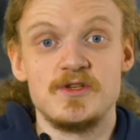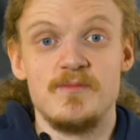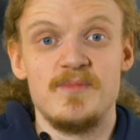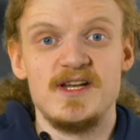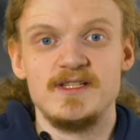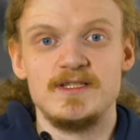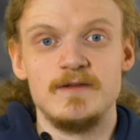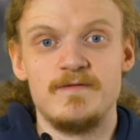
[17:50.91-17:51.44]

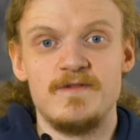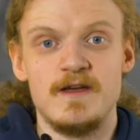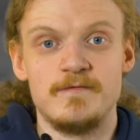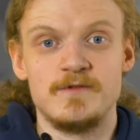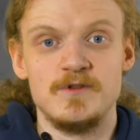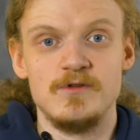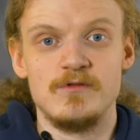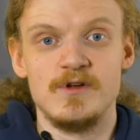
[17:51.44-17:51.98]
competitive
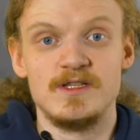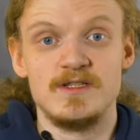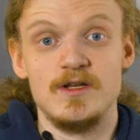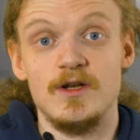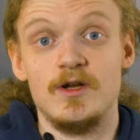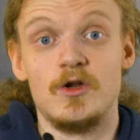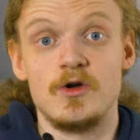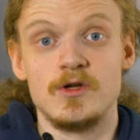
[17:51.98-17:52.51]
F2 grid
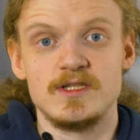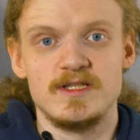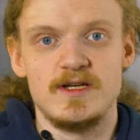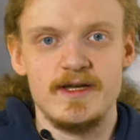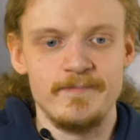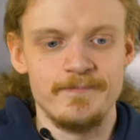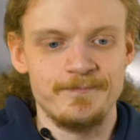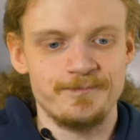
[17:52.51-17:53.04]
in a long
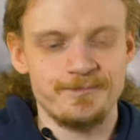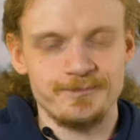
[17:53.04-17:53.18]
time.